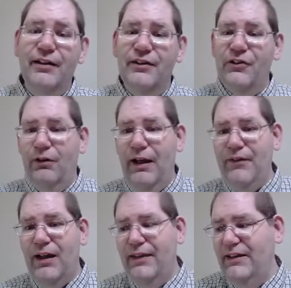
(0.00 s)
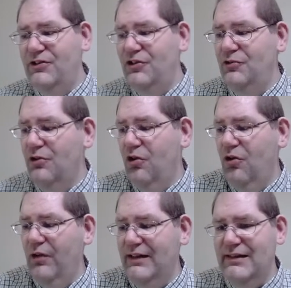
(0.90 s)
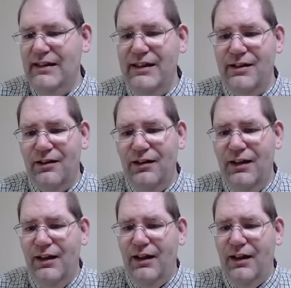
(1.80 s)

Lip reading: So I've got these 2 coins here.